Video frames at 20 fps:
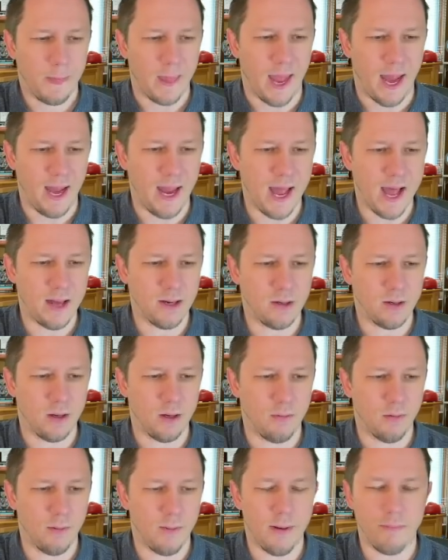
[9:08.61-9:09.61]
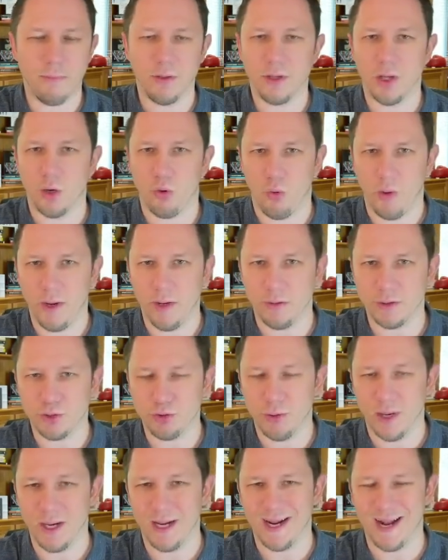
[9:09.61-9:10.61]
And remember that oil is
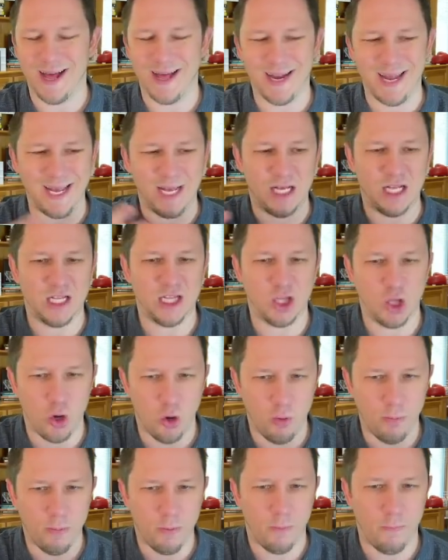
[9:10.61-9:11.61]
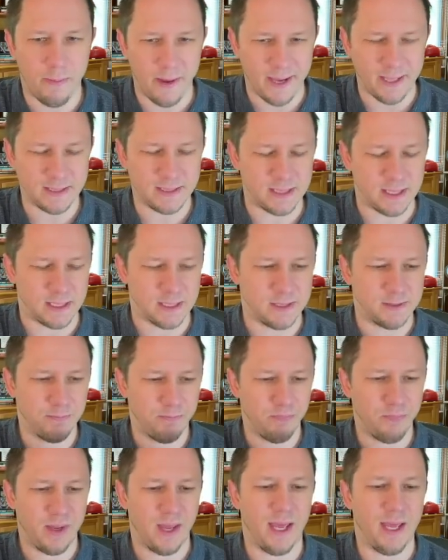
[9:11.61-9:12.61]
traded on a global basis,
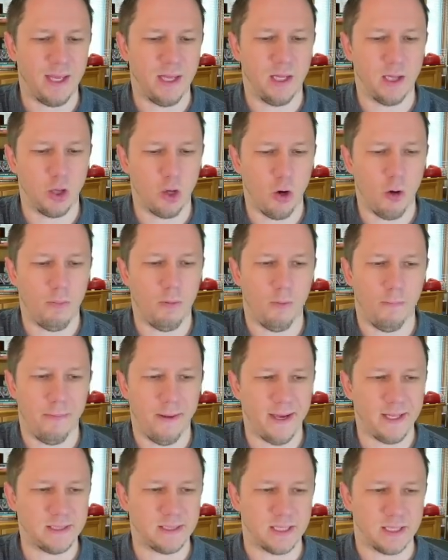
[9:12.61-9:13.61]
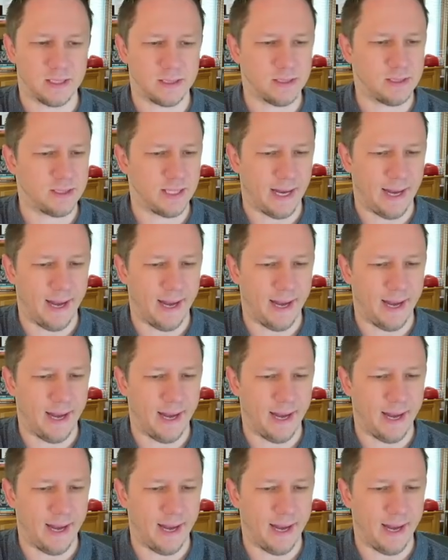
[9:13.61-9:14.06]
a global basis.